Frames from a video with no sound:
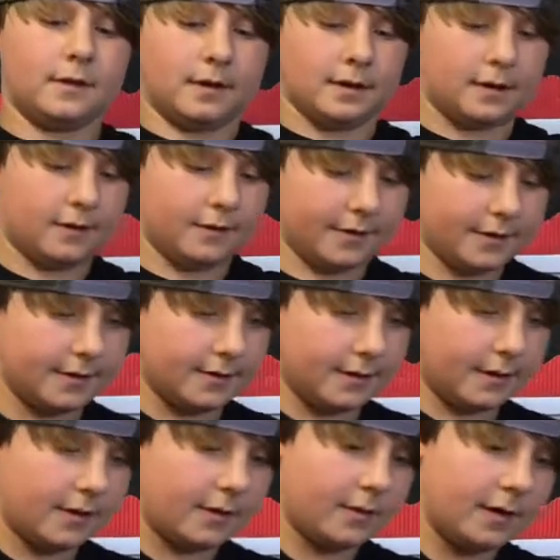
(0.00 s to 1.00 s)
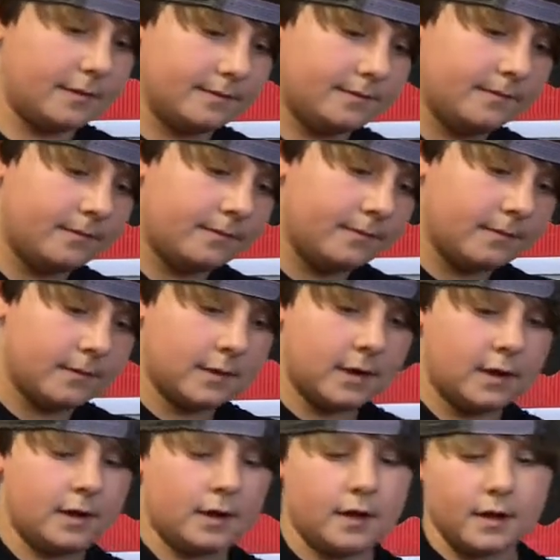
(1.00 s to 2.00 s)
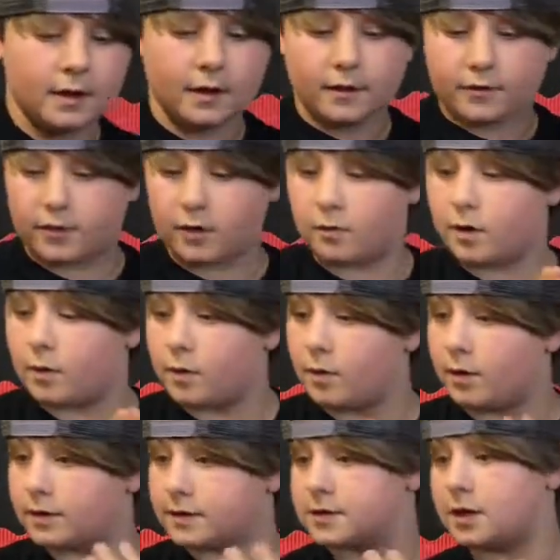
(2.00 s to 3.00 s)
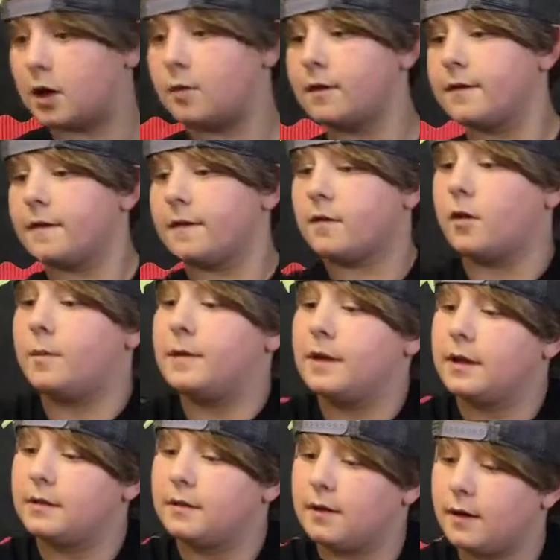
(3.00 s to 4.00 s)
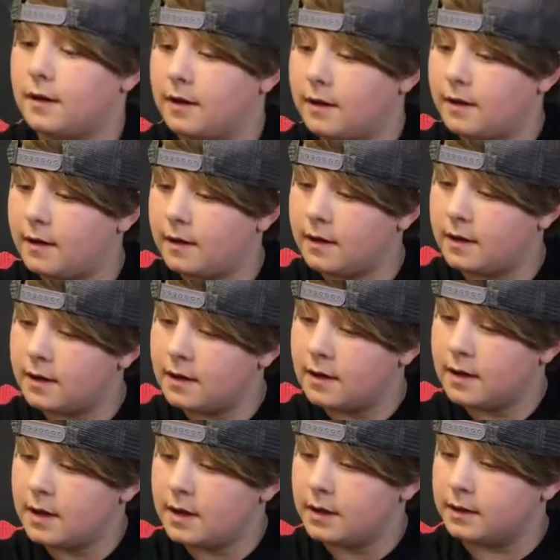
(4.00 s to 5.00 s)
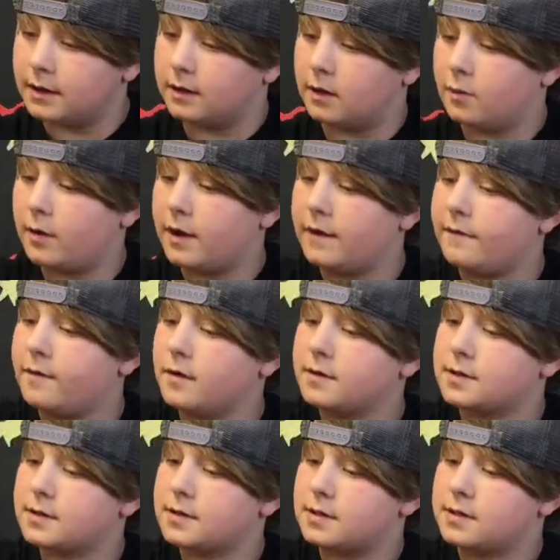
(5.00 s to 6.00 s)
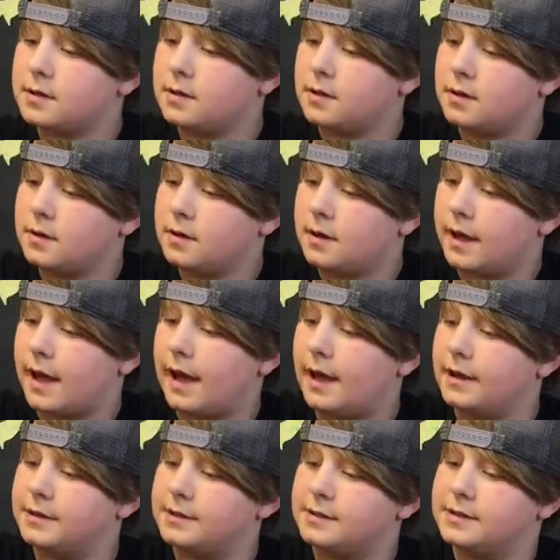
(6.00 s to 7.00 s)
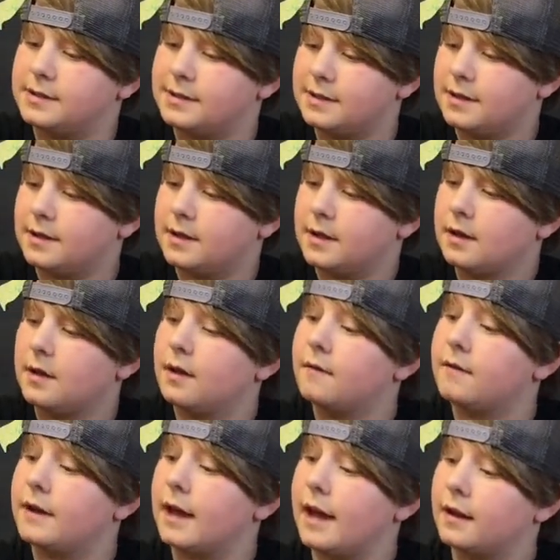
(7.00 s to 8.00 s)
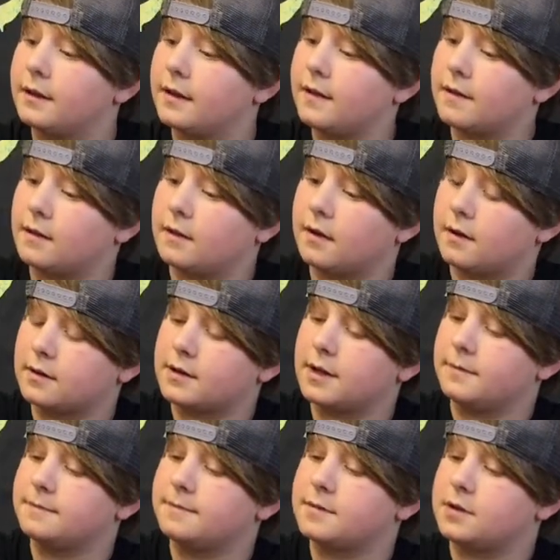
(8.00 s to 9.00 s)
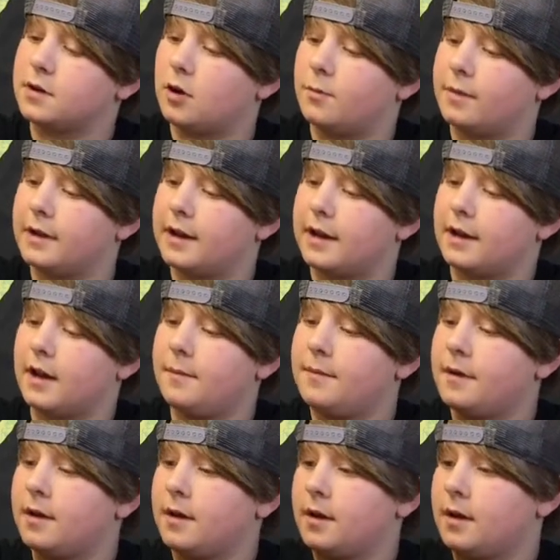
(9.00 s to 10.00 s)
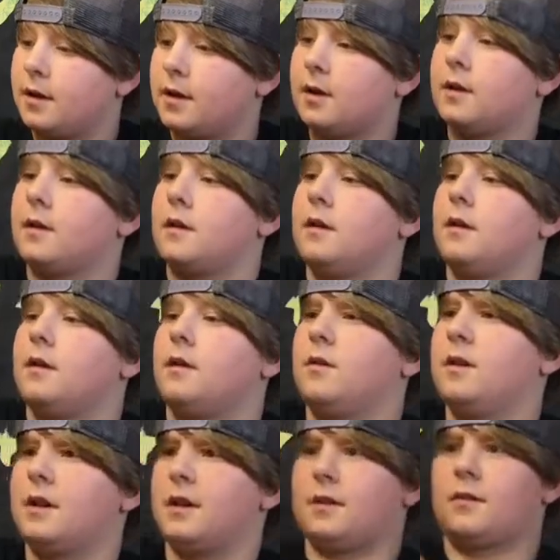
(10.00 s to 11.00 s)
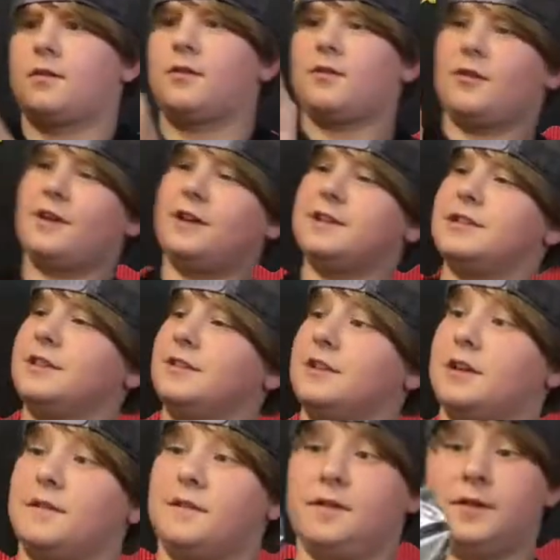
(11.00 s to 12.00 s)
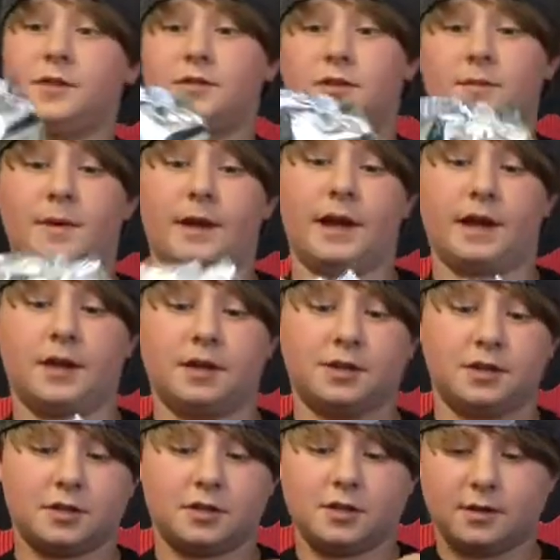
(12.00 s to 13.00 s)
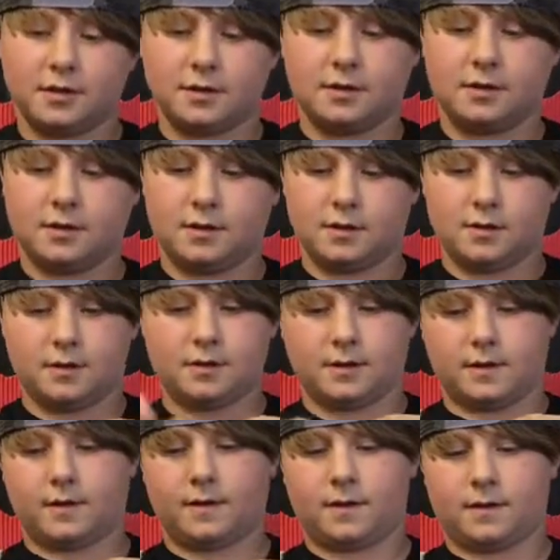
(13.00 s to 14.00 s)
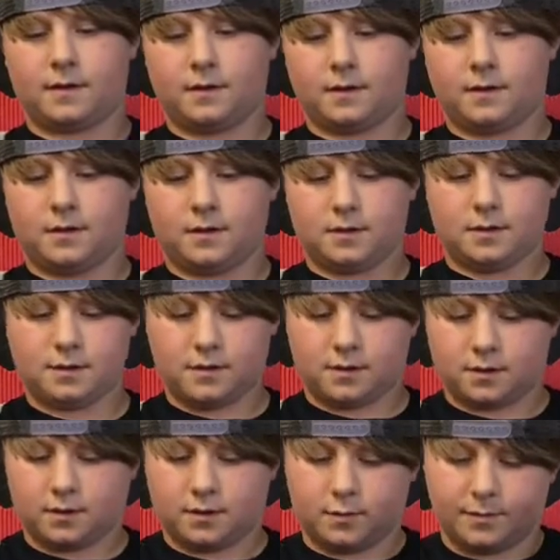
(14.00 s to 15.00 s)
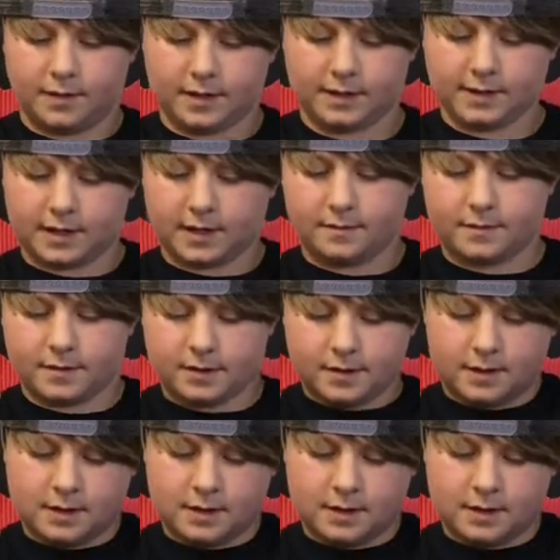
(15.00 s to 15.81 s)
it all there? All right, sweet. So what we want to start with is opening the Nilla wafers, and I haven't had these in a long time. So open that up. You get a crazy looking future package. Let's see. So open this up.